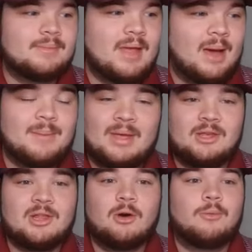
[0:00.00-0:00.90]
I mean, you
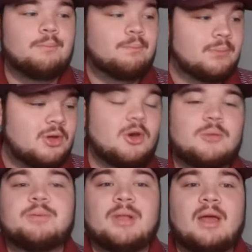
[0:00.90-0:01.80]
know, good
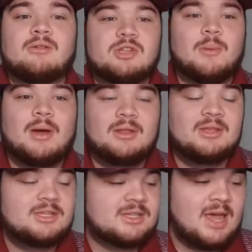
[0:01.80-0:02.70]
players come out of
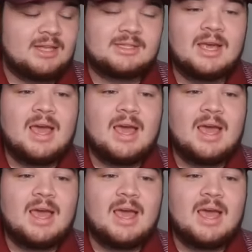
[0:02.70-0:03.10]
these states.